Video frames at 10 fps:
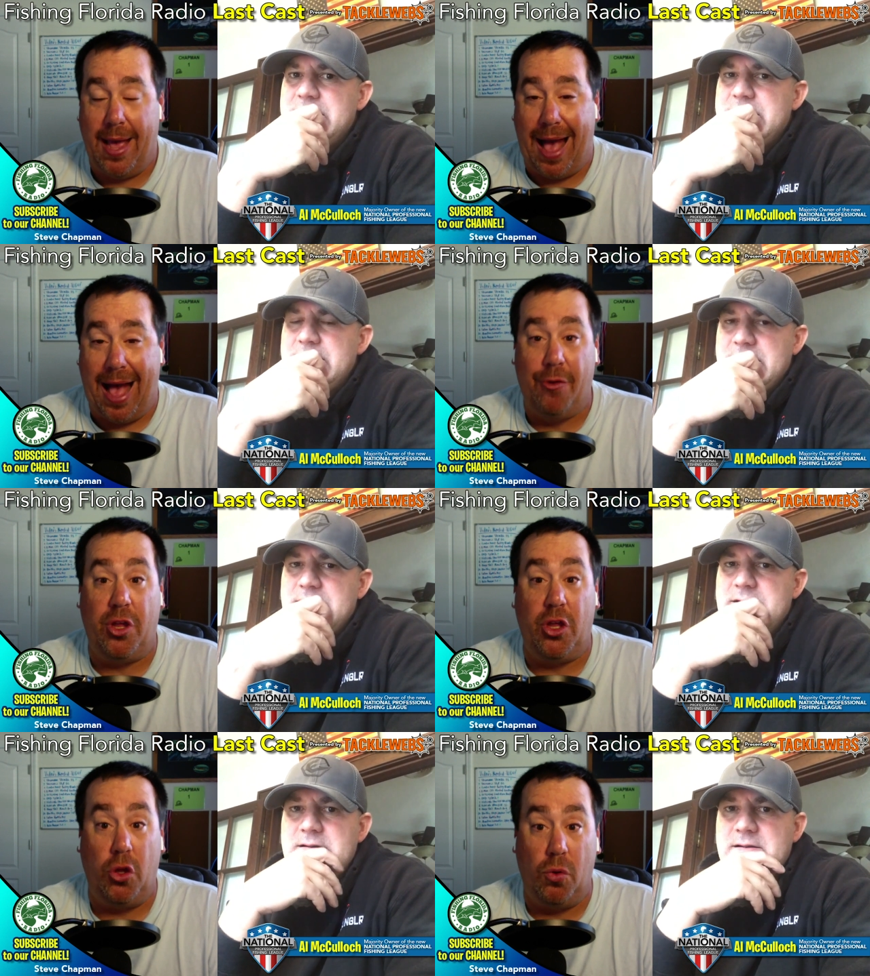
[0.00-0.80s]
Speaker 1: How do
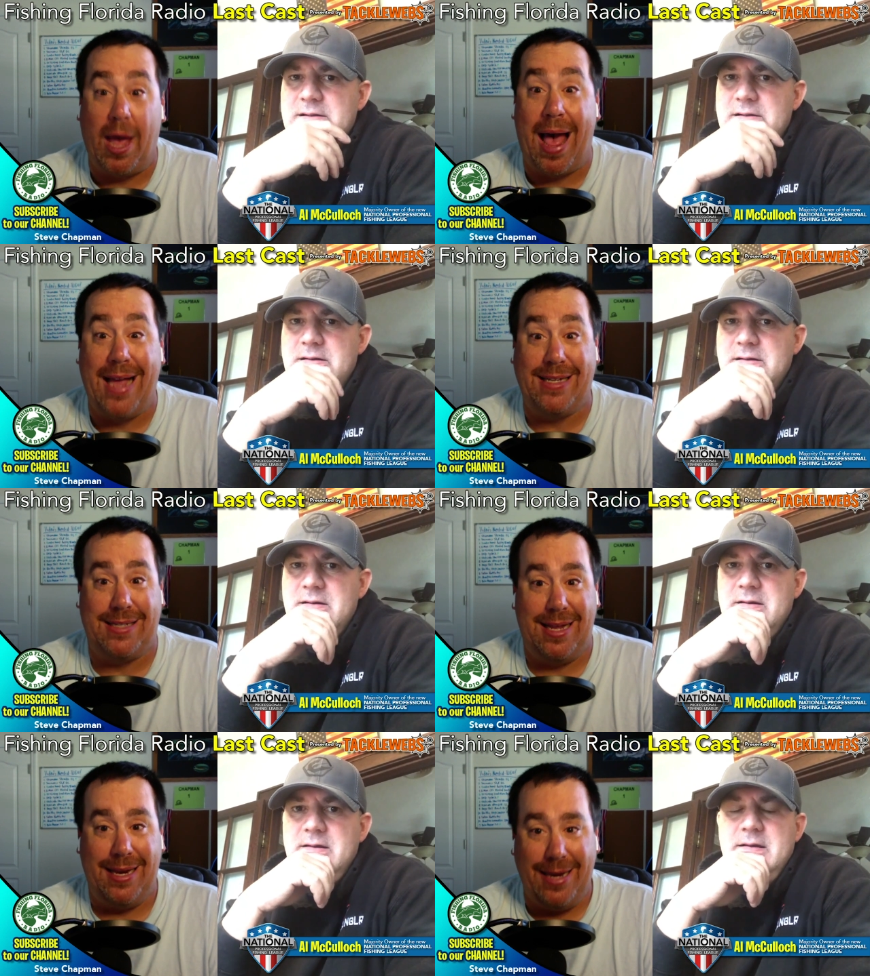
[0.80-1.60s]
you
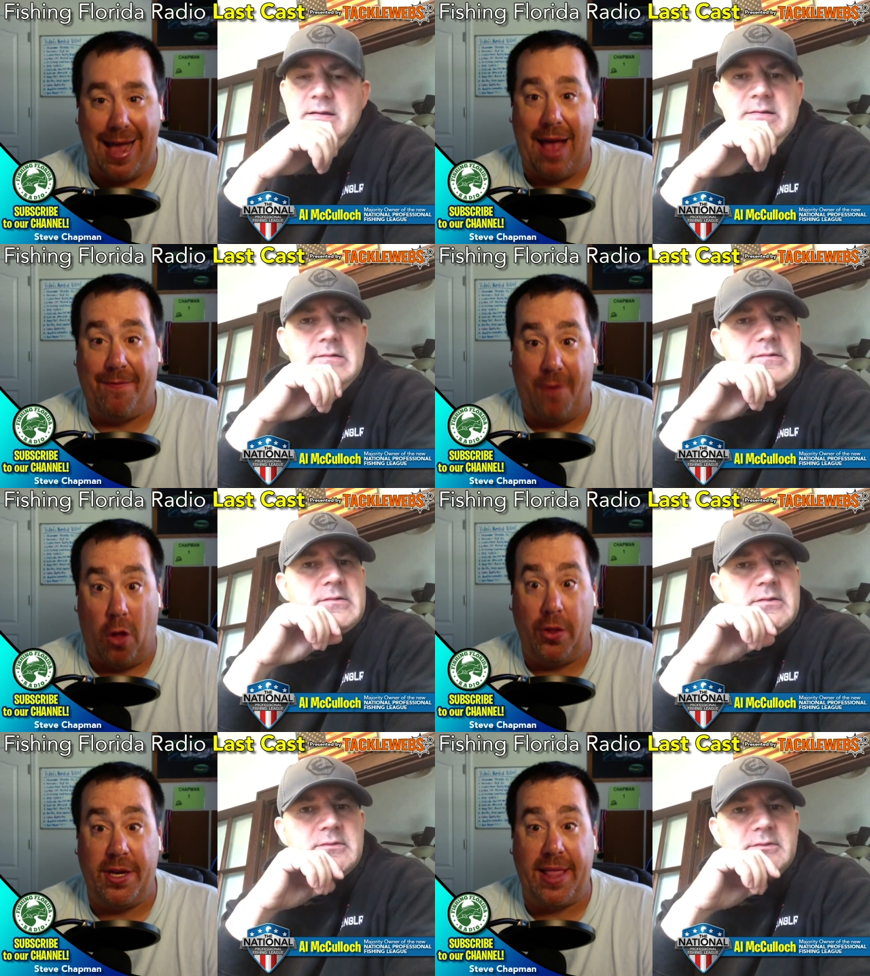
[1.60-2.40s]
guys not
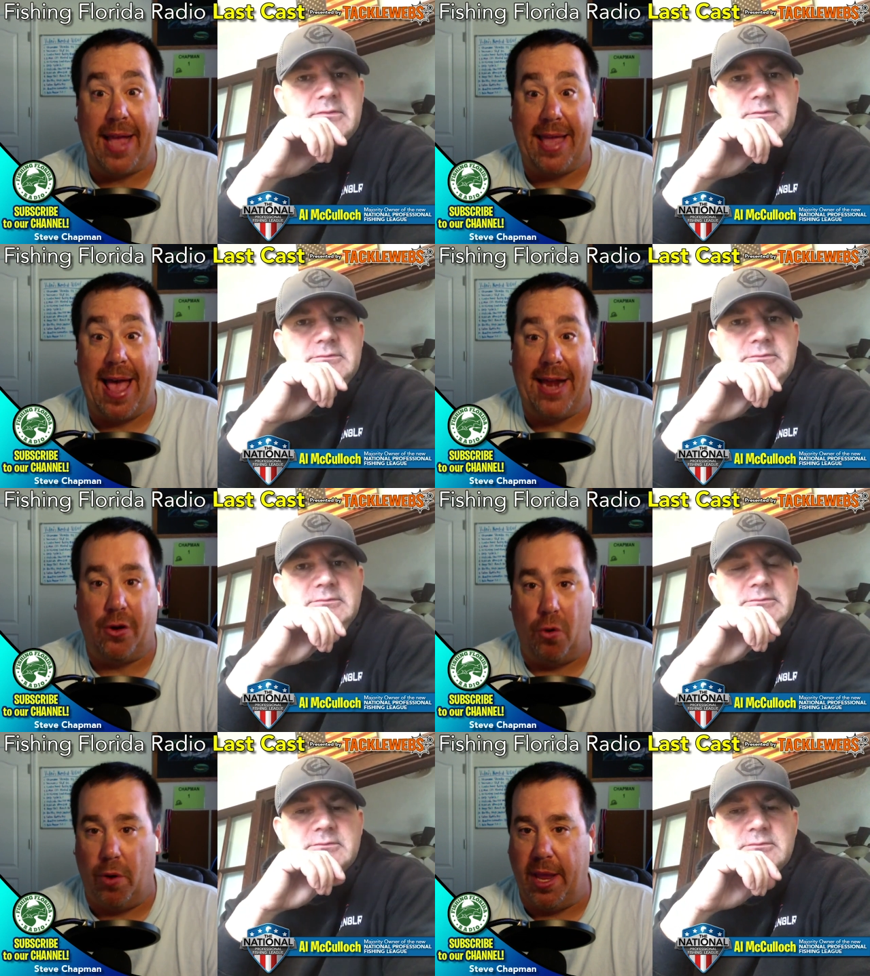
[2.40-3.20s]
fall into that
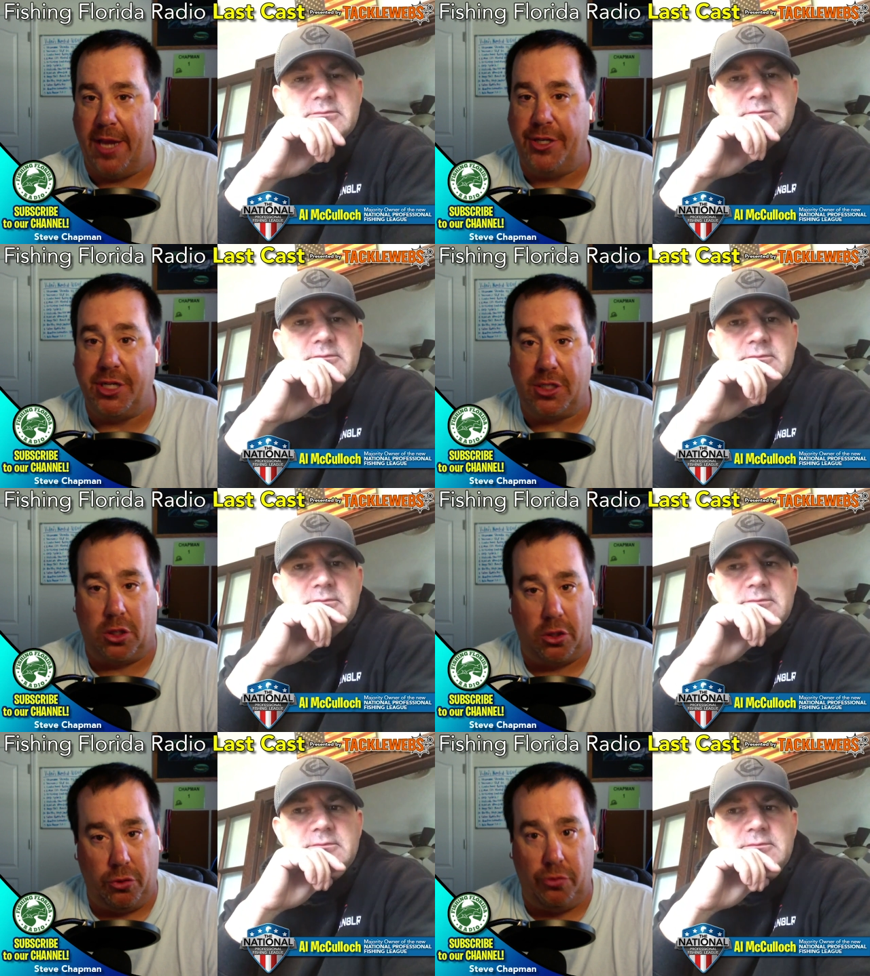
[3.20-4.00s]
category and just
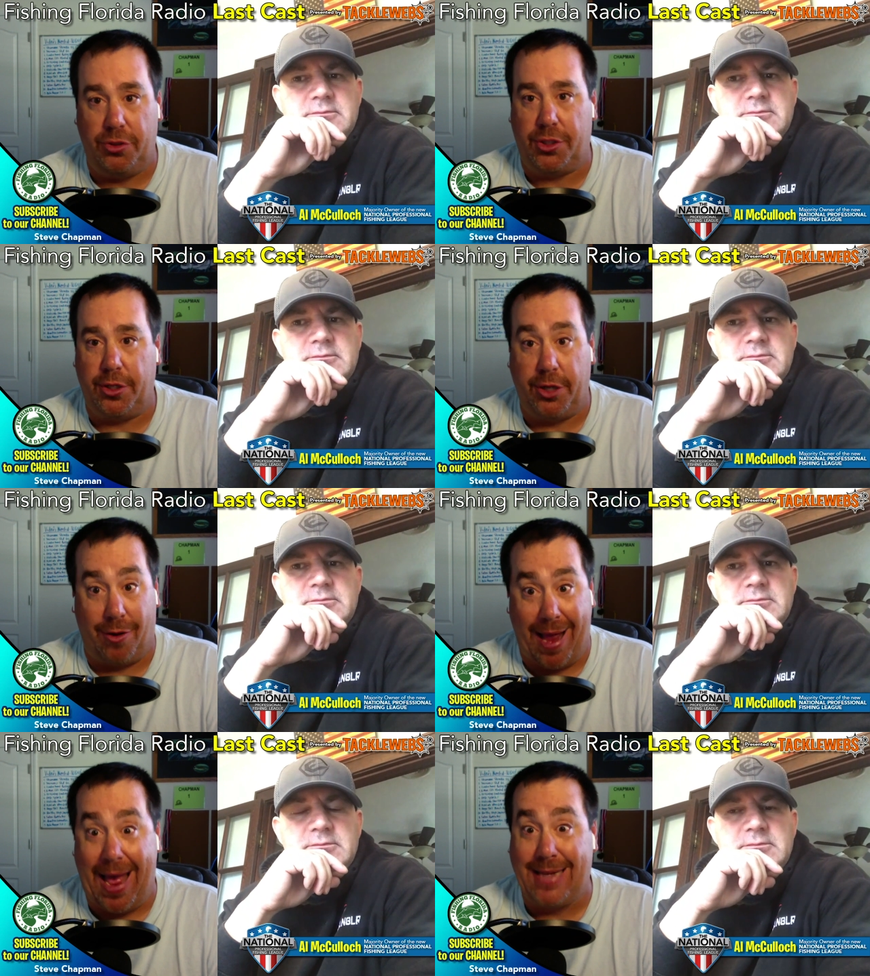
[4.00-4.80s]
lose
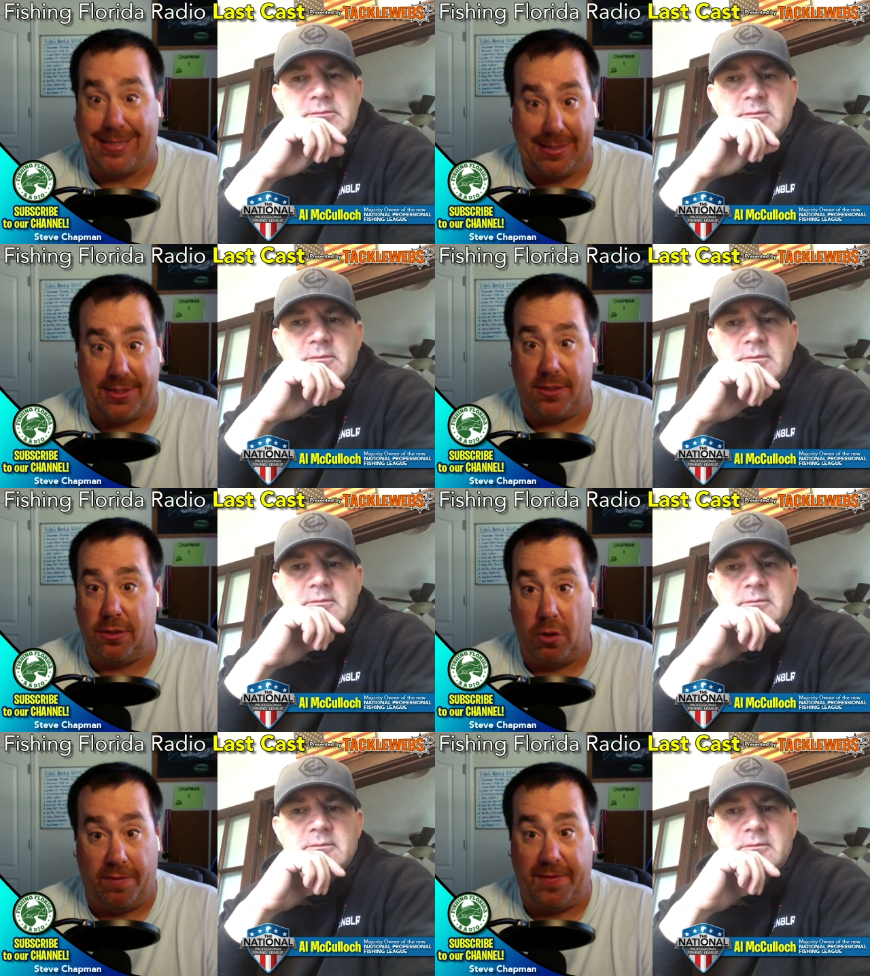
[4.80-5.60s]
your asses.
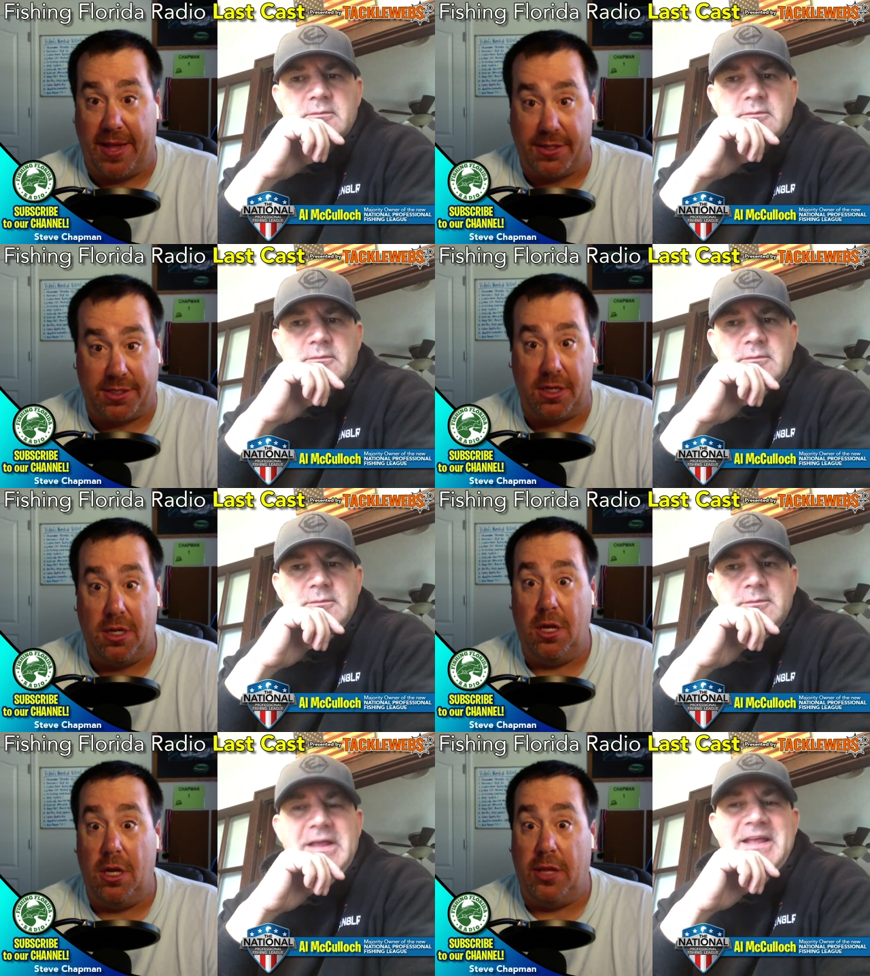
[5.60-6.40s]
No offense.
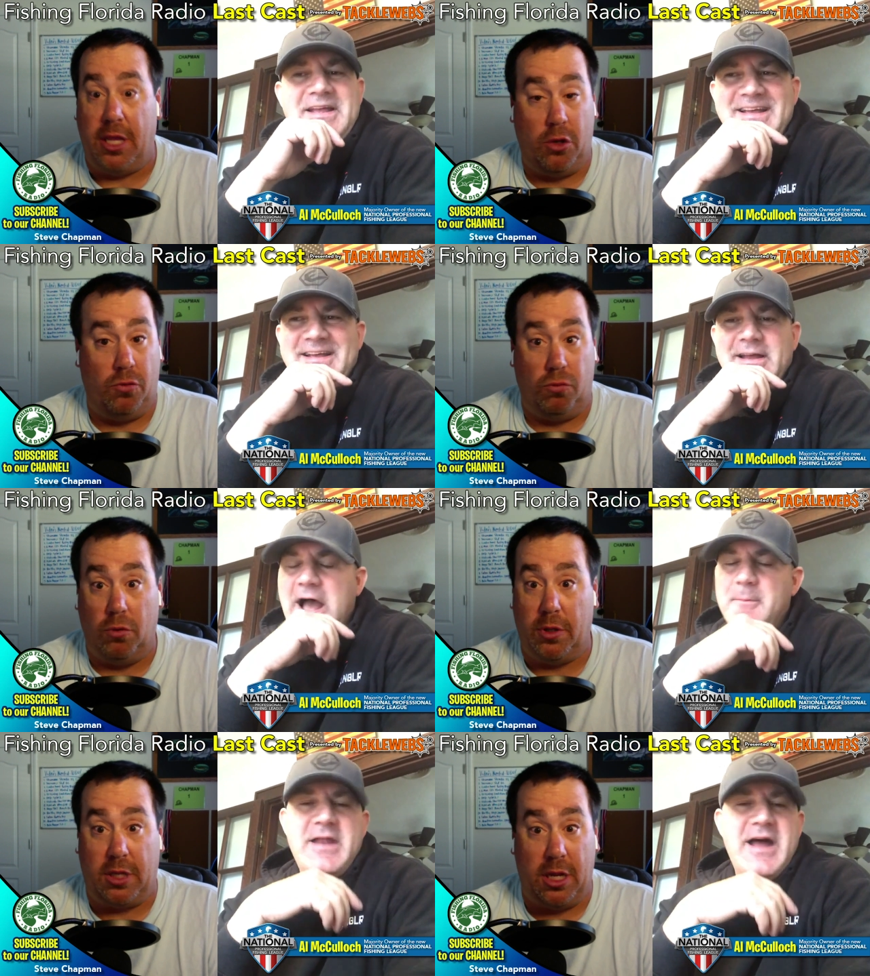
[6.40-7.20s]
That
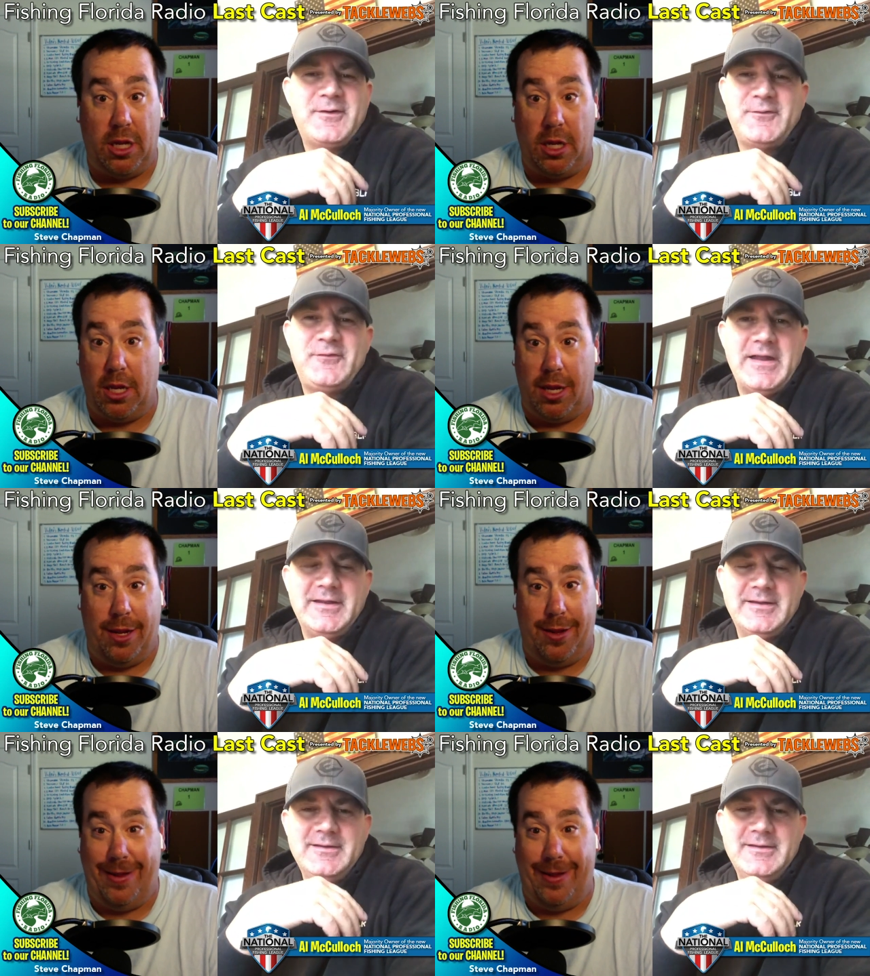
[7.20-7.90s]
you I'm never offended.